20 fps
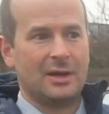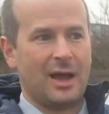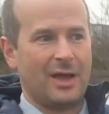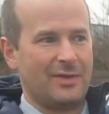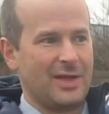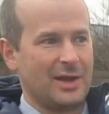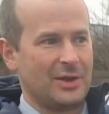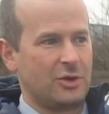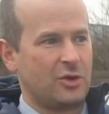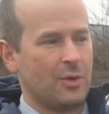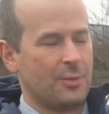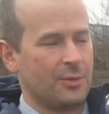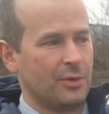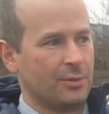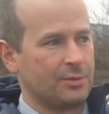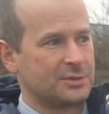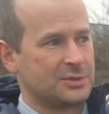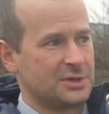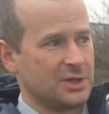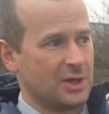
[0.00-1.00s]
and then you're coming
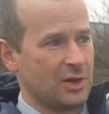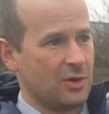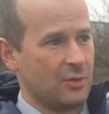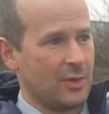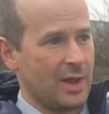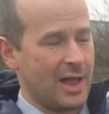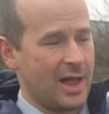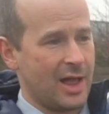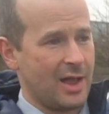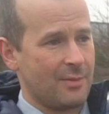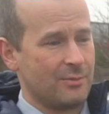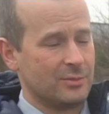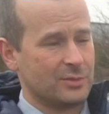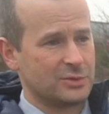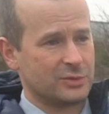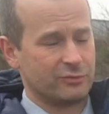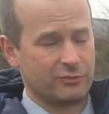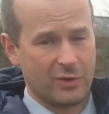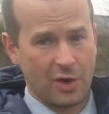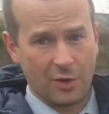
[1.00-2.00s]
up to
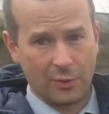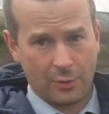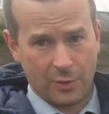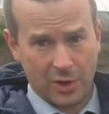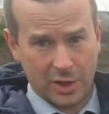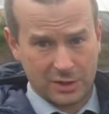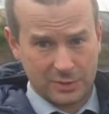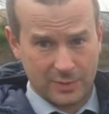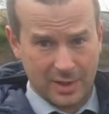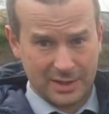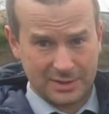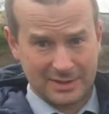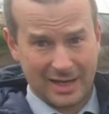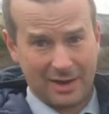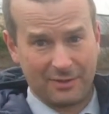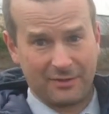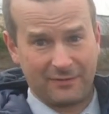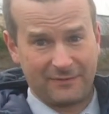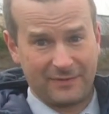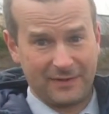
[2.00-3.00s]
some roadworks where it's
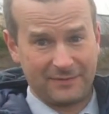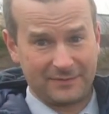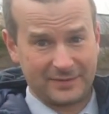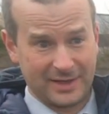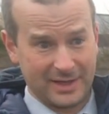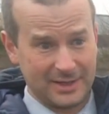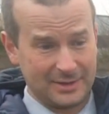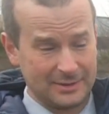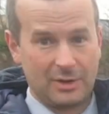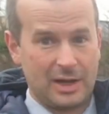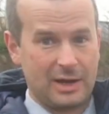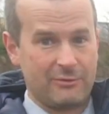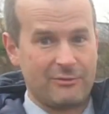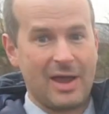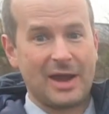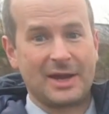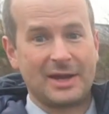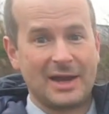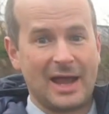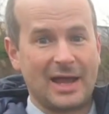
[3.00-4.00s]
down to 50, it
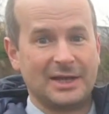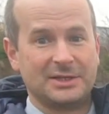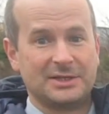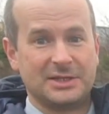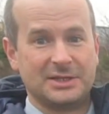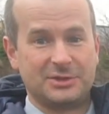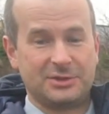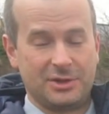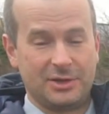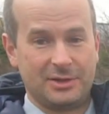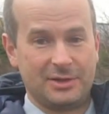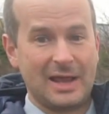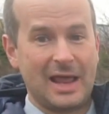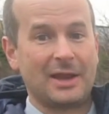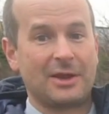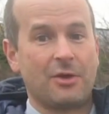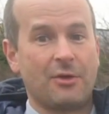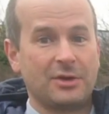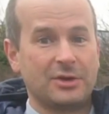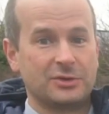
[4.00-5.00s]
recognises you
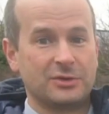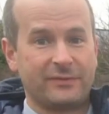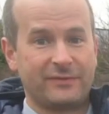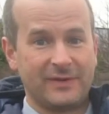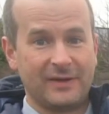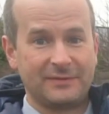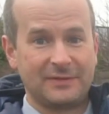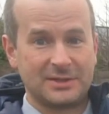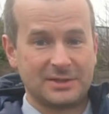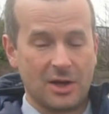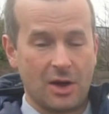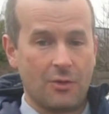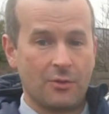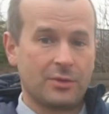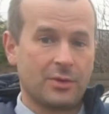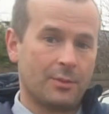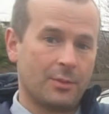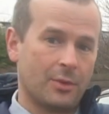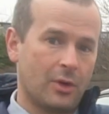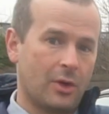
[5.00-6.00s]
then going into a 50
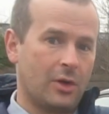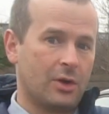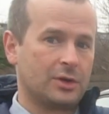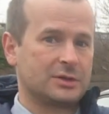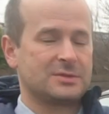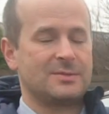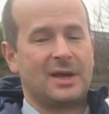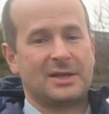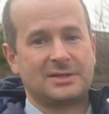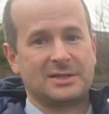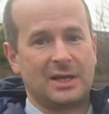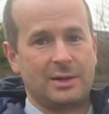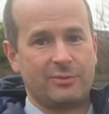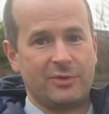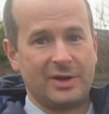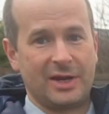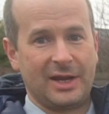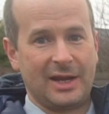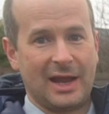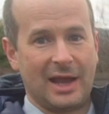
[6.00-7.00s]
zone and will automatically
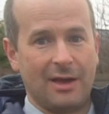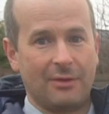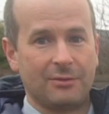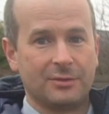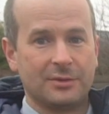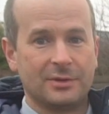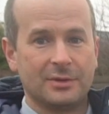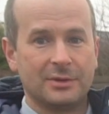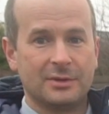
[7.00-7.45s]
bring you down